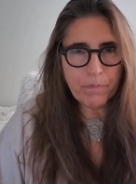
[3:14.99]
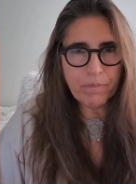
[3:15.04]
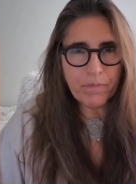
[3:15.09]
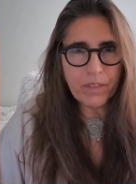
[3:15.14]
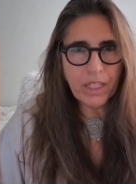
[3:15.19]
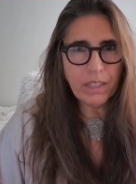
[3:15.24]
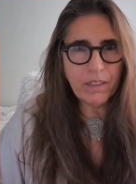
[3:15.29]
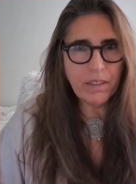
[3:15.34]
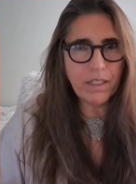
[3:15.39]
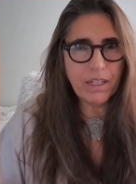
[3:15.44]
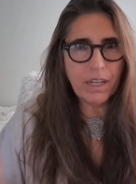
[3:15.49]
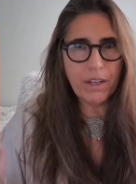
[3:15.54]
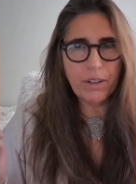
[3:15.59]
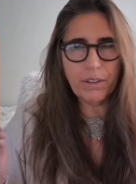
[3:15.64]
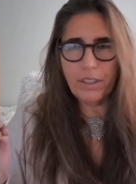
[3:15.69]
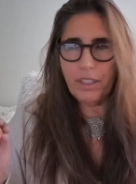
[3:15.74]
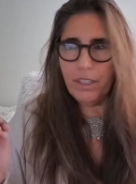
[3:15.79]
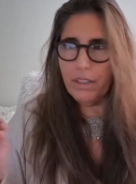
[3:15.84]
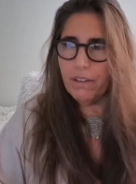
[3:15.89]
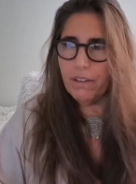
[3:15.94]
so
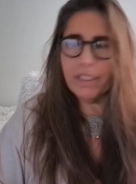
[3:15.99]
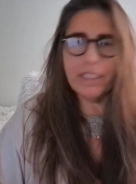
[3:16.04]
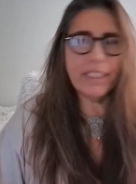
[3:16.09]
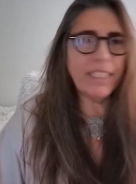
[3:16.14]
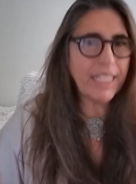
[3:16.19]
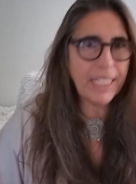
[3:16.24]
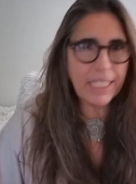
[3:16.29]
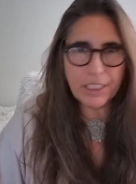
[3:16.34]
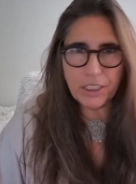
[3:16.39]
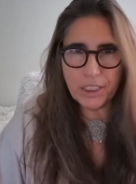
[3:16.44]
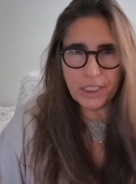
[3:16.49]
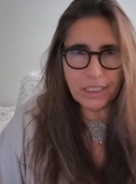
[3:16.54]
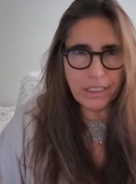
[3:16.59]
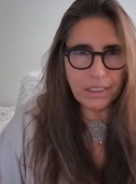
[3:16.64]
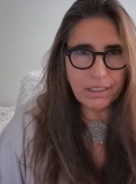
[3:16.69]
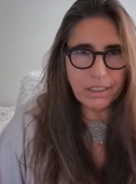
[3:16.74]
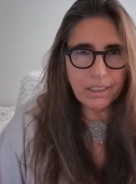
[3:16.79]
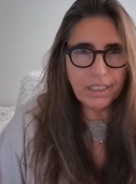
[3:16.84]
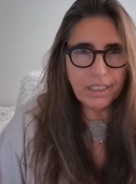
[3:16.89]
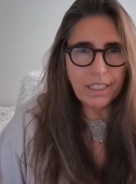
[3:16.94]
you're in the kitchen
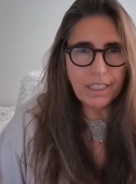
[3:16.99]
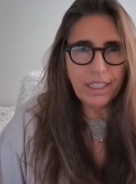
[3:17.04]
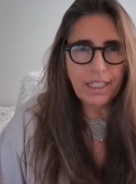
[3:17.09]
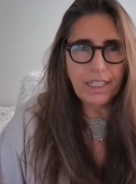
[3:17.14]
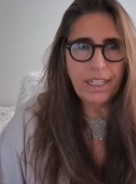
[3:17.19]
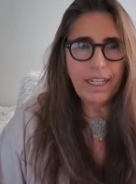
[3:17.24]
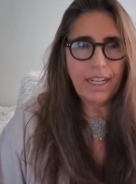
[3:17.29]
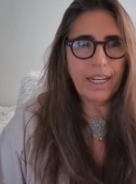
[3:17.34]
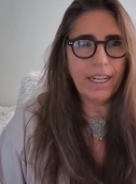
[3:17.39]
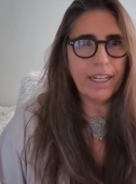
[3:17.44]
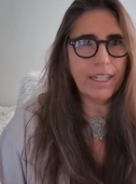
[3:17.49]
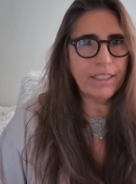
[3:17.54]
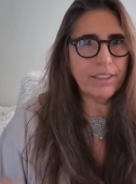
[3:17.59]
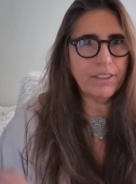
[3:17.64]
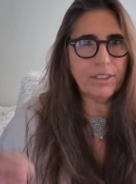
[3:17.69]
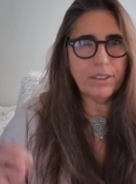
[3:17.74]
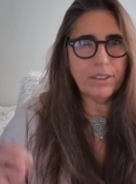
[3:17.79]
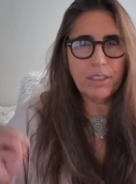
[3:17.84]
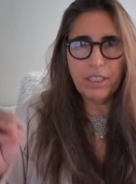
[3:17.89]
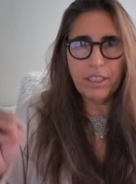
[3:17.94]

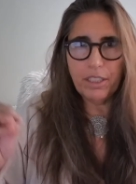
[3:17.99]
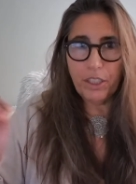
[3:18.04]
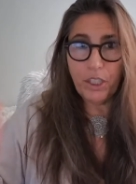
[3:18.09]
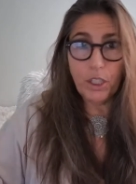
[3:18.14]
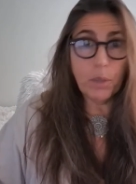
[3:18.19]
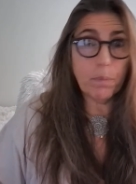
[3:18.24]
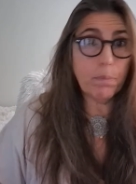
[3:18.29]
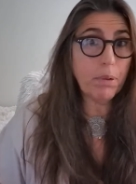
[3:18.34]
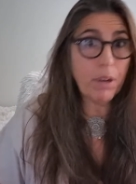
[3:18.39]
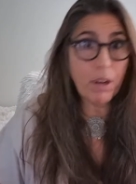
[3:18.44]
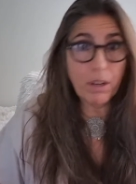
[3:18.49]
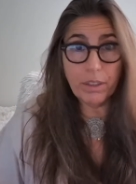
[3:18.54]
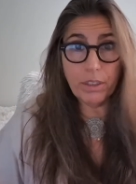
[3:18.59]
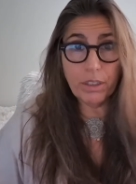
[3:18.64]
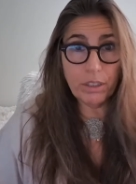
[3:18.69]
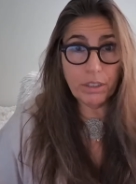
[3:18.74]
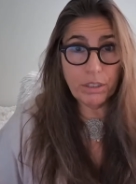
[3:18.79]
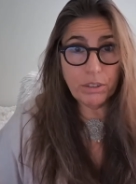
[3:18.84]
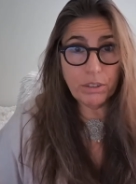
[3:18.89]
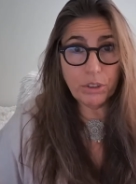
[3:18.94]
and your
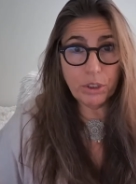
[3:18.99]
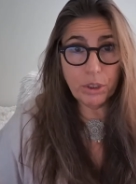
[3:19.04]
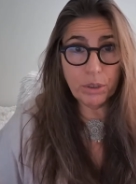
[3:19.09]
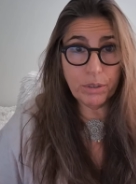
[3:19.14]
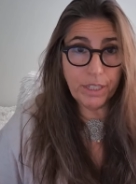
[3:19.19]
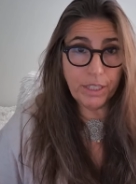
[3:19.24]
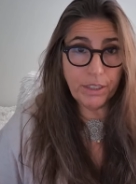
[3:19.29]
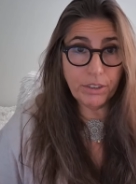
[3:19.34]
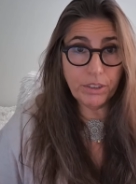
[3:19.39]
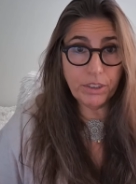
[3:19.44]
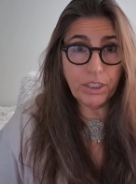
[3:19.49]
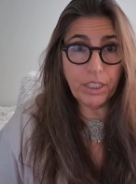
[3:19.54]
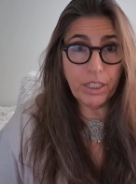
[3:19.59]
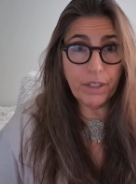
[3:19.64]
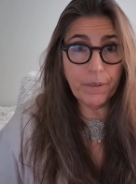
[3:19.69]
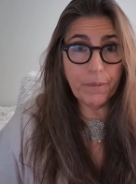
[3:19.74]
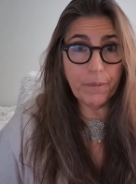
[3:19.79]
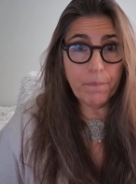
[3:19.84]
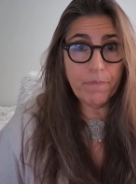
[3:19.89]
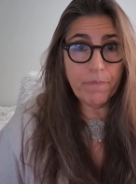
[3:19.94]
partner triggers you
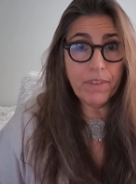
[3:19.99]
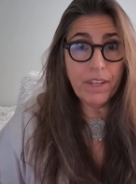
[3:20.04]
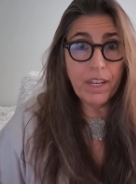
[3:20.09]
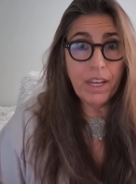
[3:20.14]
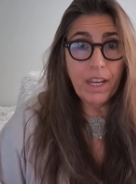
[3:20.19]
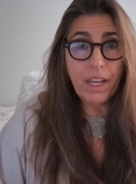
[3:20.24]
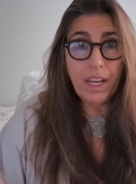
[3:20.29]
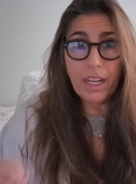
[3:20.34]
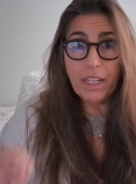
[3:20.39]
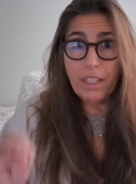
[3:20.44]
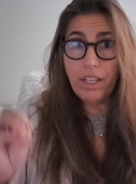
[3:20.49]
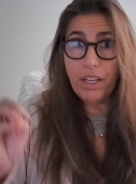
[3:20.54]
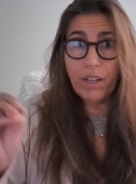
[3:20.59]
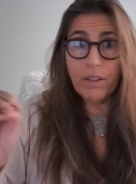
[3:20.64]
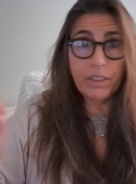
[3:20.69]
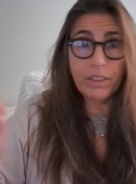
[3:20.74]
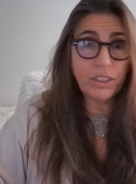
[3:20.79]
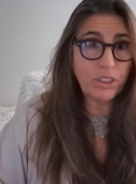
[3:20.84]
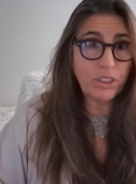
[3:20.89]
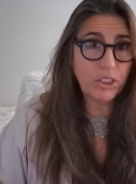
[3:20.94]
and you
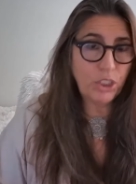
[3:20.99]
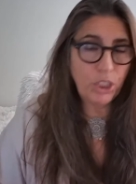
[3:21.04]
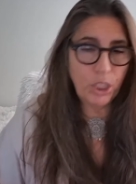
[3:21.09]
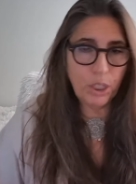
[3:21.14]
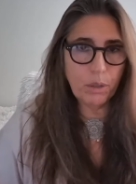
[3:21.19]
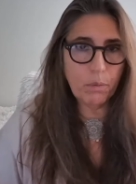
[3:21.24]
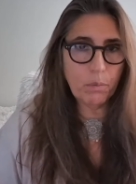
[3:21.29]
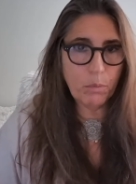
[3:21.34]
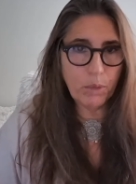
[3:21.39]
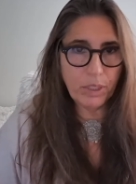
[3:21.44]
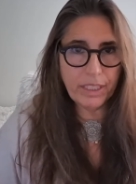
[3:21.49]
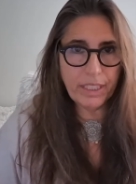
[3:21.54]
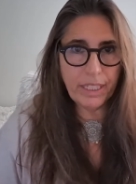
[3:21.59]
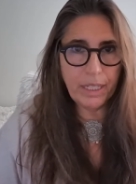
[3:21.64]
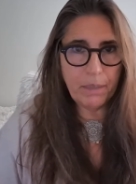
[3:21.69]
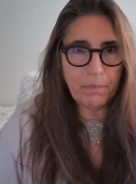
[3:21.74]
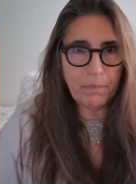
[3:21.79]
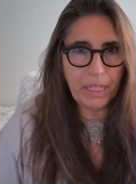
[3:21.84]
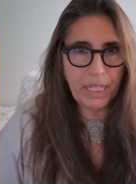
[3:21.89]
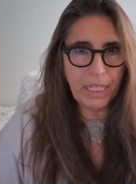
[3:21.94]
assume what they
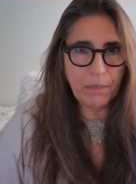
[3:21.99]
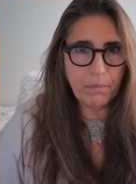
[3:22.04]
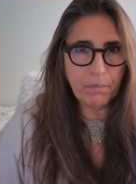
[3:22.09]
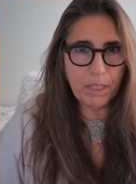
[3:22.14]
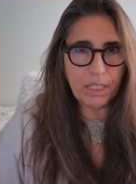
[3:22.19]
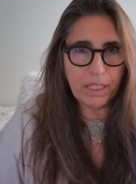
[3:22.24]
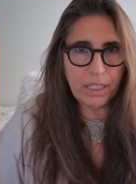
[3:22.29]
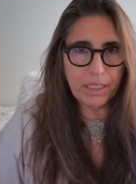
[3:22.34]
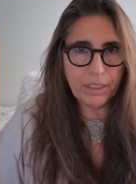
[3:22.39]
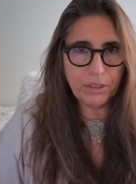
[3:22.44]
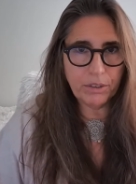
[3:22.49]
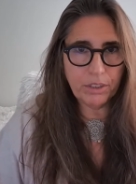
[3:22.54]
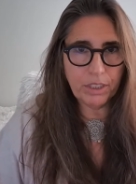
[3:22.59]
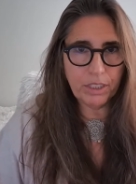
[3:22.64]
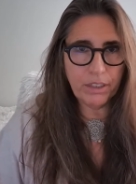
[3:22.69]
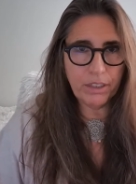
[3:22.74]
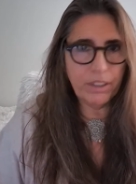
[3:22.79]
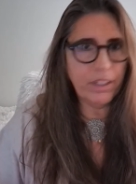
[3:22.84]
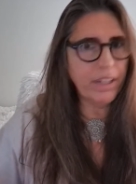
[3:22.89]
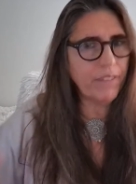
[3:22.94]
mean by that
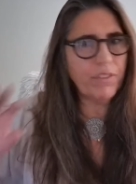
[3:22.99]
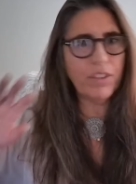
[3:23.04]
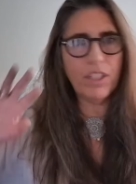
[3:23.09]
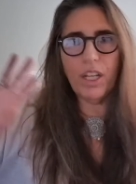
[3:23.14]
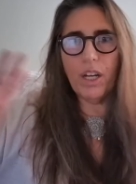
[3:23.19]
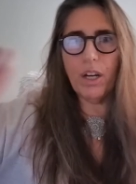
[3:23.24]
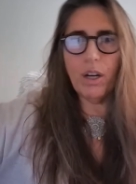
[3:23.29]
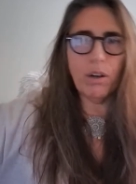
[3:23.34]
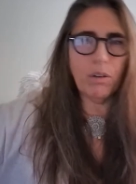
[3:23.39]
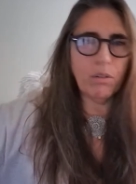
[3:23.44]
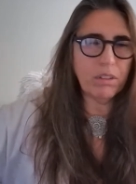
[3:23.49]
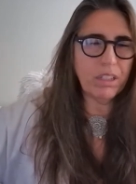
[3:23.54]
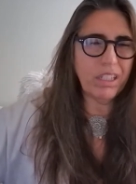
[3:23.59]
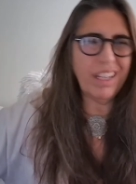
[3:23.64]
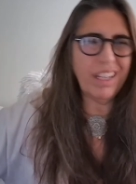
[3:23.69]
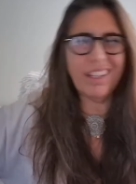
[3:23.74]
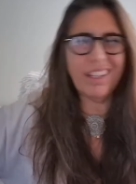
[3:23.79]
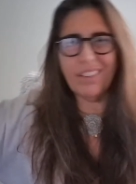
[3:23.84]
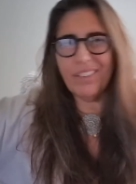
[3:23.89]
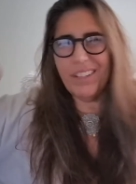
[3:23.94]
trigger. You have no,
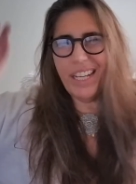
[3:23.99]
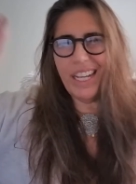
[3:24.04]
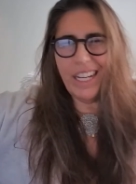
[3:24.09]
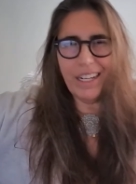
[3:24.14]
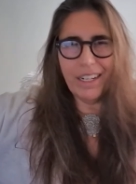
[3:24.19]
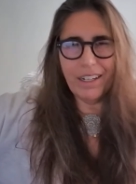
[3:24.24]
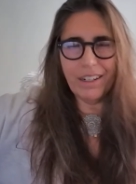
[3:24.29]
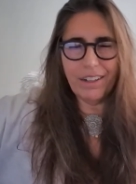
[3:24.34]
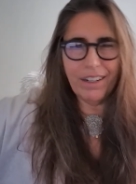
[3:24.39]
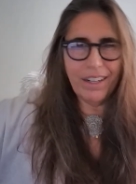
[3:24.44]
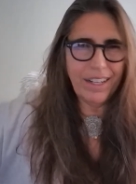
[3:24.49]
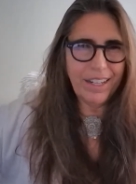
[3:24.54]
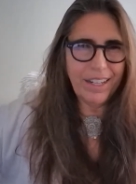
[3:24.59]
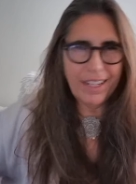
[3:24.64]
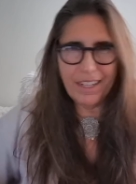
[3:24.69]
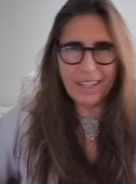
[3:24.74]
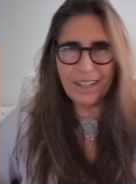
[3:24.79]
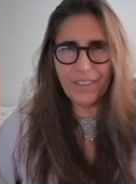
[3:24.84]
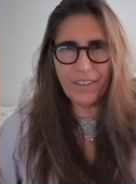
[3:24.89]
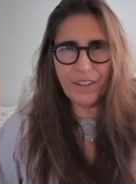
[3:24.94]
you don't care
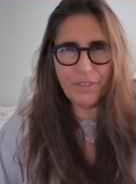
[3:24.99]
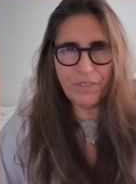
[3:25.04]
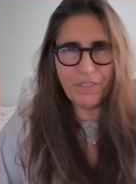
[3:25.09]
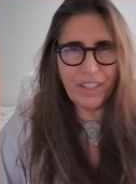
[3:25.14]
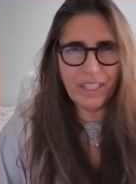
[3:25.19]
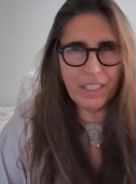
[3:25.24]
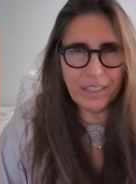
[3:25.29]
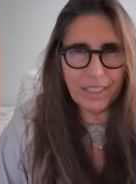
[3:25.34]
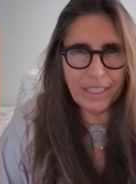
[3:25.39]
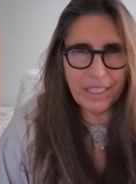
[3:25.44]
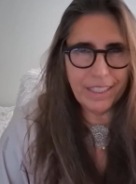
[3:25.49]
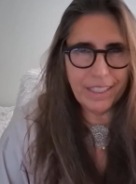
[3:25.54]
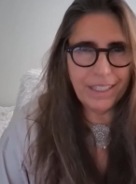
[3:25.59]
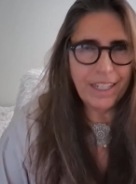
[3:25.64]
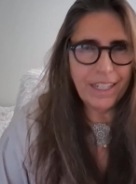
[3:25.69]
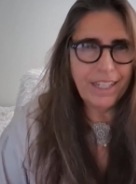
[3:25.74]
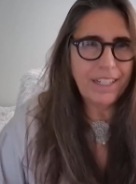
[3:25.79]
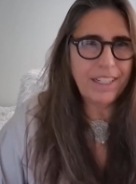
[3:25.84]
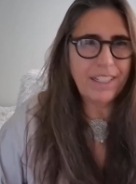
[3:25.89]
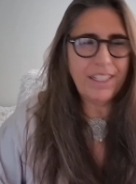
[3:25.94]
how they're feeling,
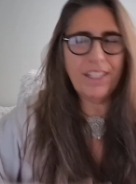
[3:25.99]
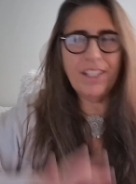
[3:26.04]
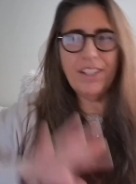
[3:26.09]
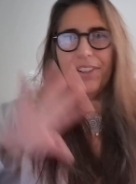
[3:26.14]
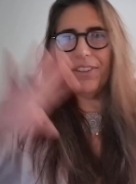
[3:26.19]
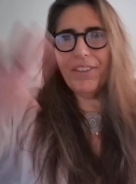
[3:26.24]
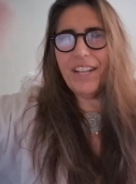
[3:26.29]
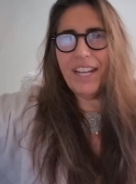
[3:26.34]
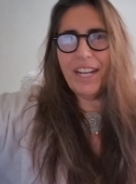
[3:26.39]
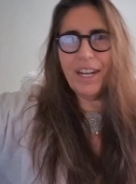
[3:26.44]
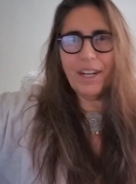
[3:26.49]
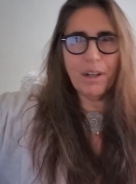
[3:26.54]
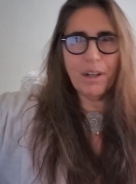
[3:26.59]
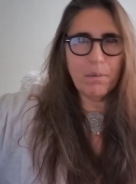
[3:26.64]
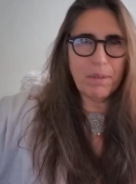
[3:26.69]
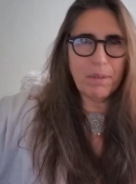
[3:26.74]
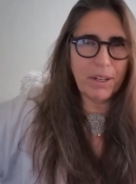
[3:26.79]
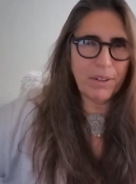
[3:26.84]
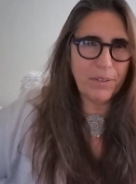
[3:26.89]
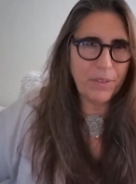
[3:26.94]
you don't care
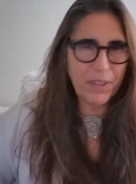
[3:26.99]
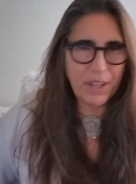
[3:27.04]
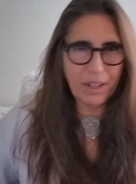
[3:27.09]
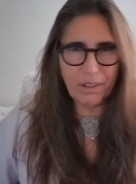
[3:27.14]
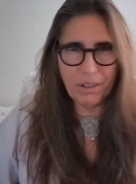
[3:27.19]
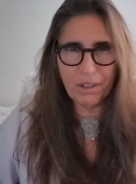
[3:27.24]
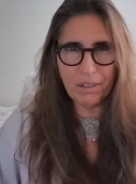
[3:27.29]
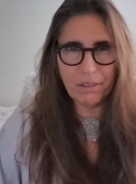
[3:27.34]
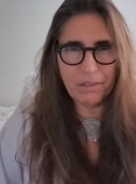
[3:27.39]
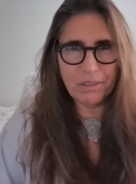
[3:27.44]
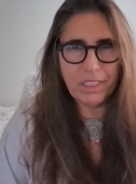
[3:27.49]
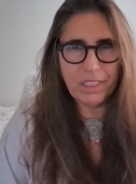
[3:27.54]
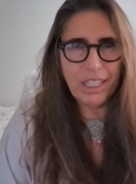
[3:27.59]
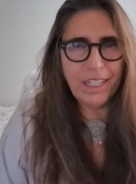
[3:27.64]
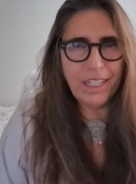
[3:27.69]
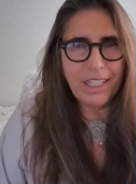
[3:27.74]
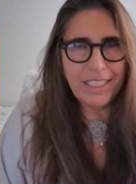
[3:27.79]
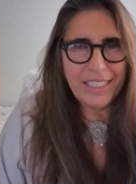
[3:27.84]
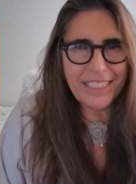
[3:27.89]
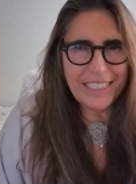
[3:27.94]
about their own
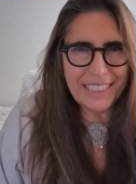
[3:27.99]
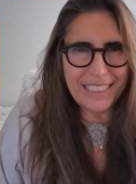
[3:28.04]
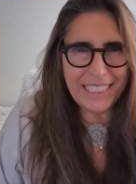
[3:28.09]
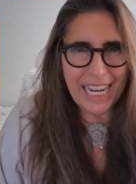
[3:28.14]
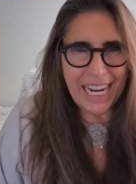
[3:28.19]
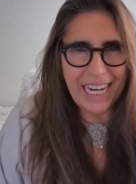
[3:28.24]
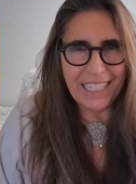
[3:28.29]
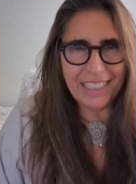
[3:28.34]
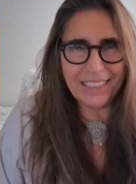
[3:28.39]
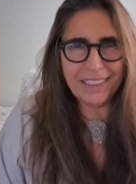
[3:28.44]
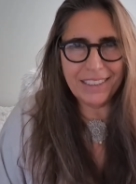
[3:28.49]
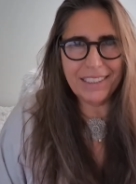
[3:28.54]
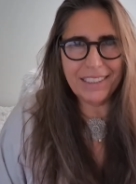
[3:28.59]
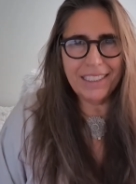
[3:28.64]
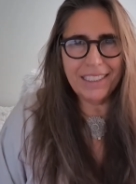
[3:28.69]
state,